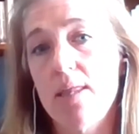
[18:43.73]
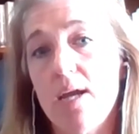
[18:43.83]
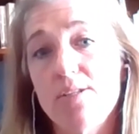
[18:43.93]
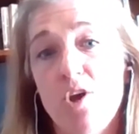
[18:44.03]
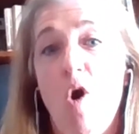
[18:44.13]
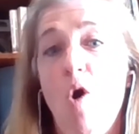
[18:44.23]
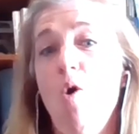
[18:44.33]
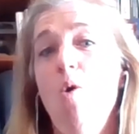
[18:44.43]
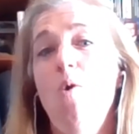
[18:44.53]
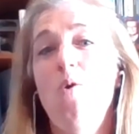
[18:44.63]
that's a
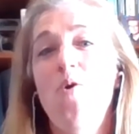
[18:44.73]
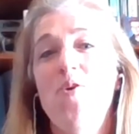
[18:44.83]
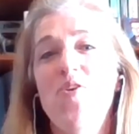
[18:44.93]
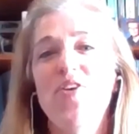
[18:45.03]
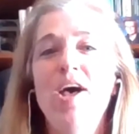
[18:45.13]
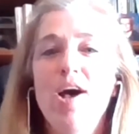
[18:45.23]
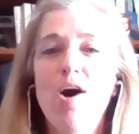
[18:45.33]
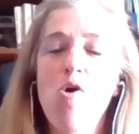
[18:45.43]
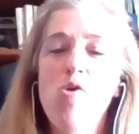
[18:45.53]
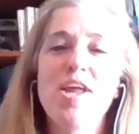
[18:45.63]
whole
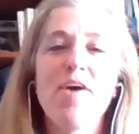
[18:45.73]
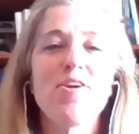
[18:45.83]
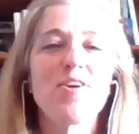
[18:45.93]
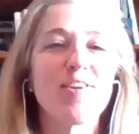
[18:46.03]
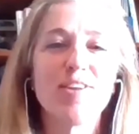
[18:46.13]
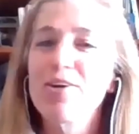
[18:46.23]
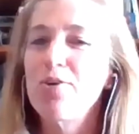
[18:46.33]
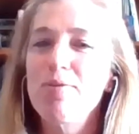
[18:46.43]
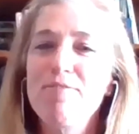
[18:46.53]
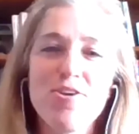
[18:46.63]
whole nother
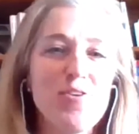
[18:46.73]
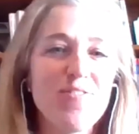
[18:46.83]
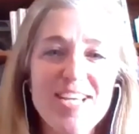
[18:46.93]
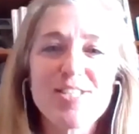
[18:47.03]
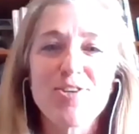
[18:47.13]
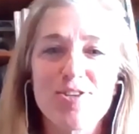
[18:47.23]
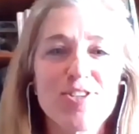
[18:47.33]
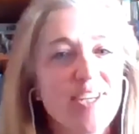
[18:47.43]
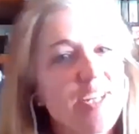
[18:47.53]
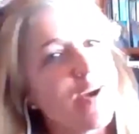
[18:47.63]
clinical review and
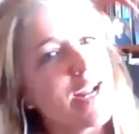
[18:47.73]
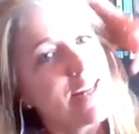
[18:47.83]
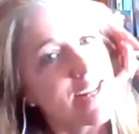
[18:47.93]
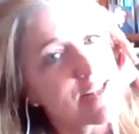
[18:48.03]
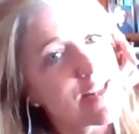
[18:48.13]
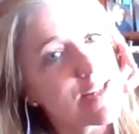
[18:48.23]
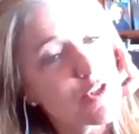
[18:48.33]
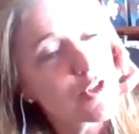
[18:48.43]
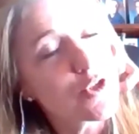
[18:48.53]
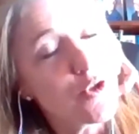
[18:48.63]
research you know that,
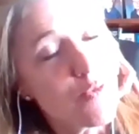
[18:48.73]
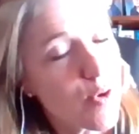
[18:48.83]
that's super yeah